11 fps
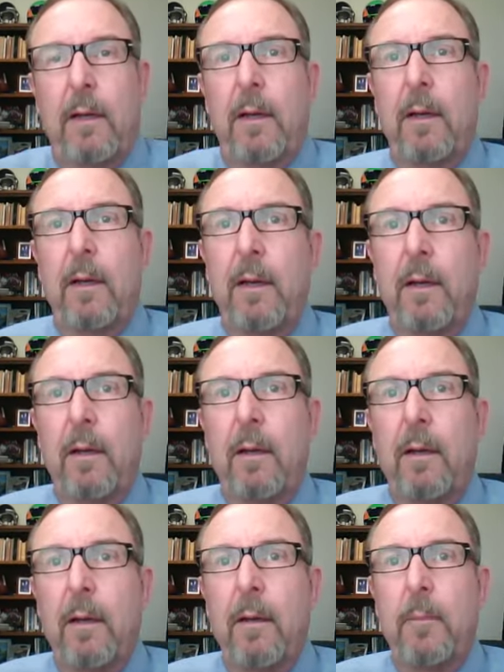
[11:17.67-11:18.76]

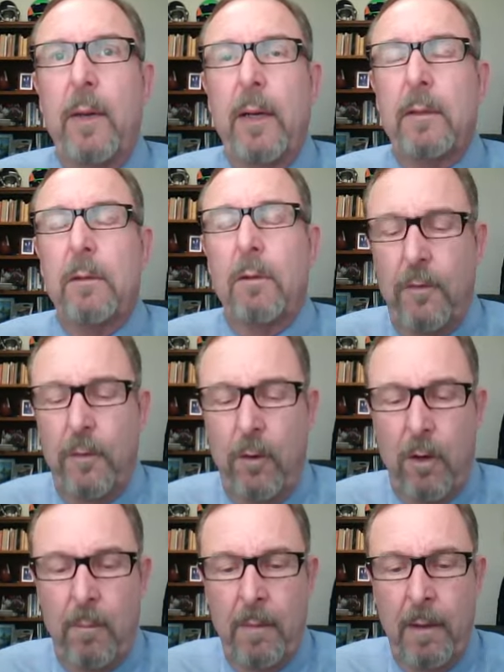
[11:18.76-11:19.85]
in pictorial
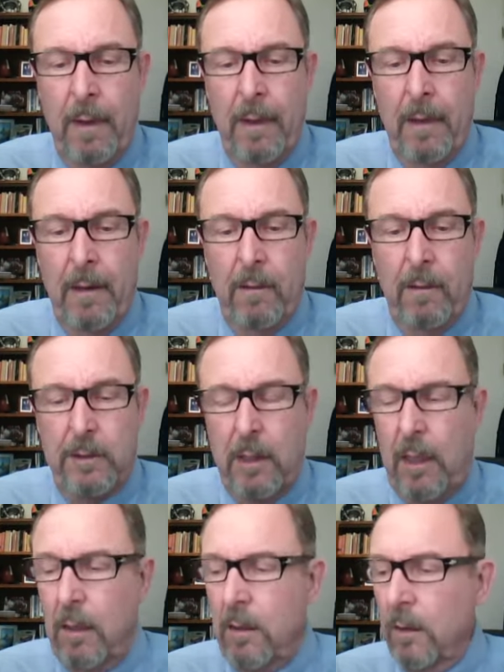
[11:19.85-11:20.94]
form, what's
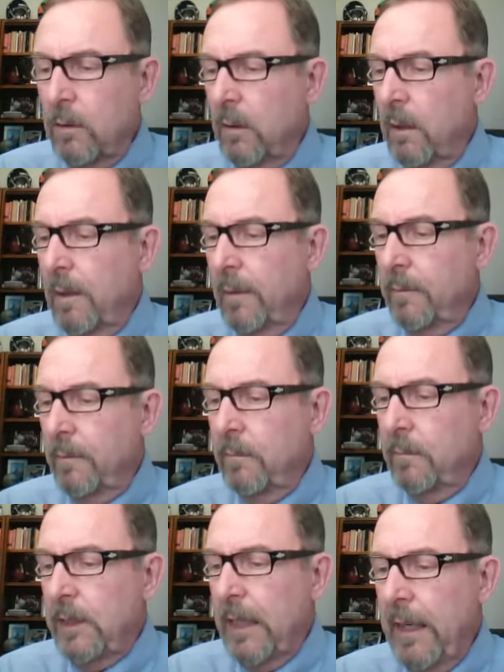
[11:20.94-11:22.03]
called
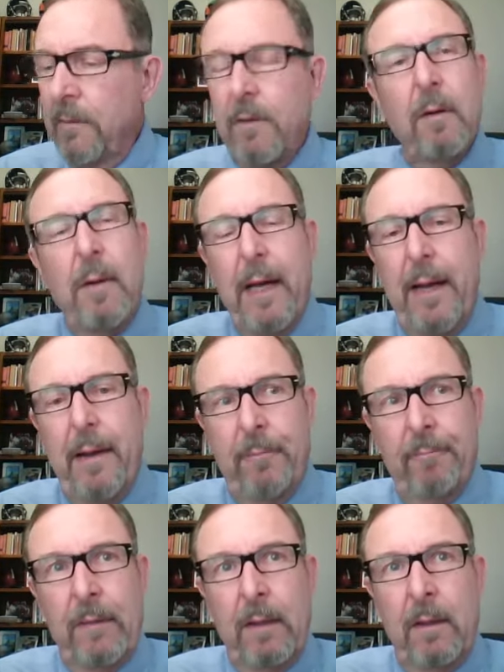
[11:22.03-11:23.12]
chain of command.
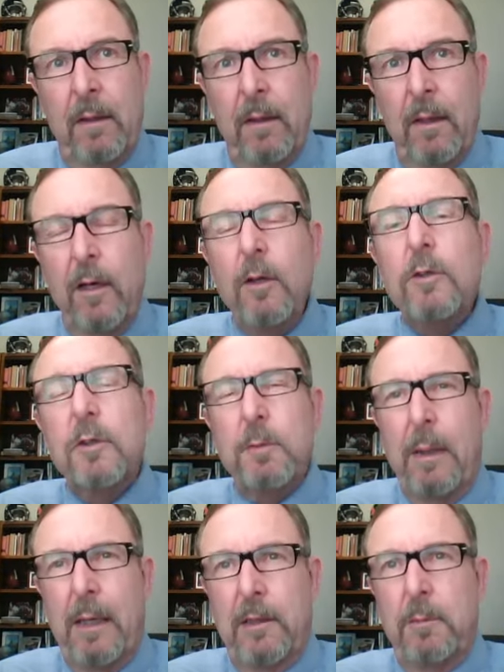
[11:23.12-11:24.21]
Who's
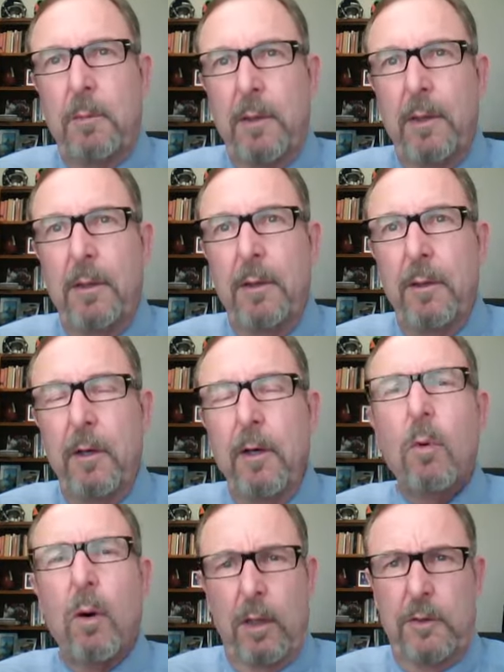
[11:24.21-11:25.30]
responsible to who
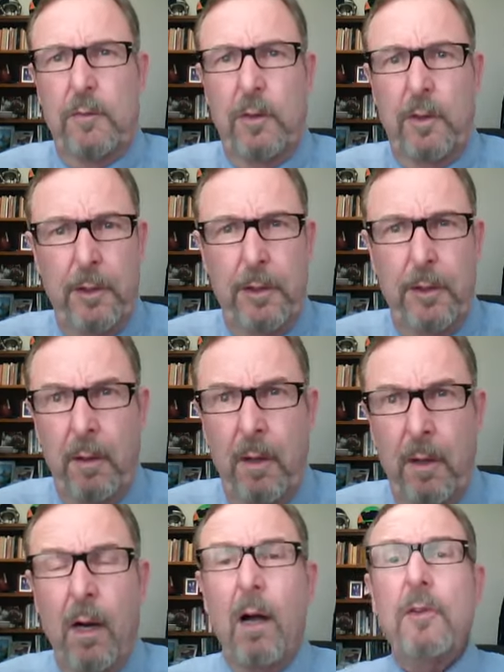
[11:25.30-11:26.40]
works for who.
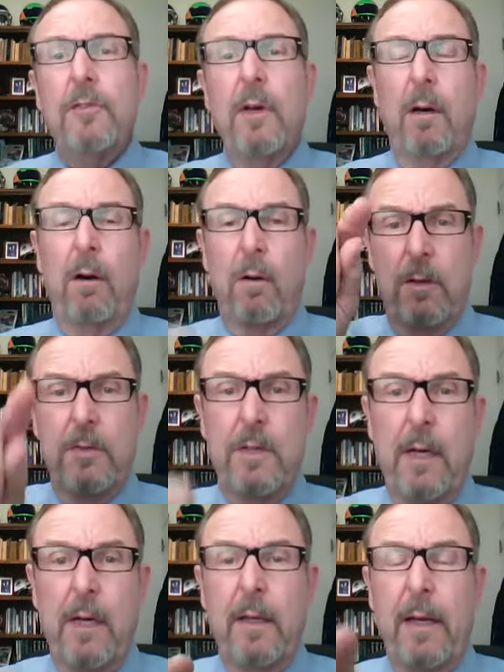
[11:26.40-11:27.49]
Also
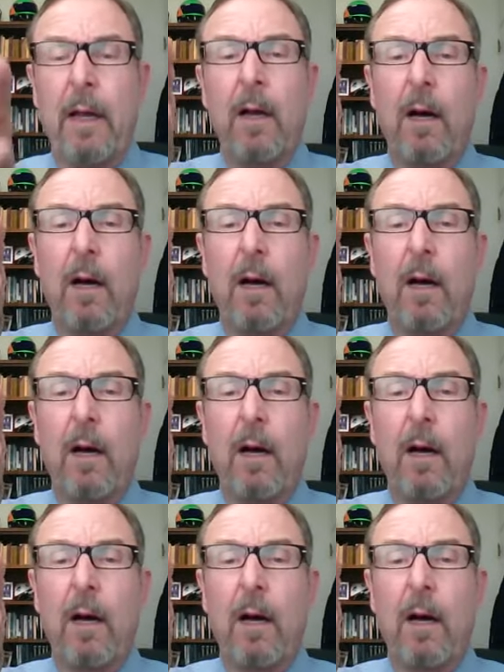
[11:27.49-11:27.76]
horizontally,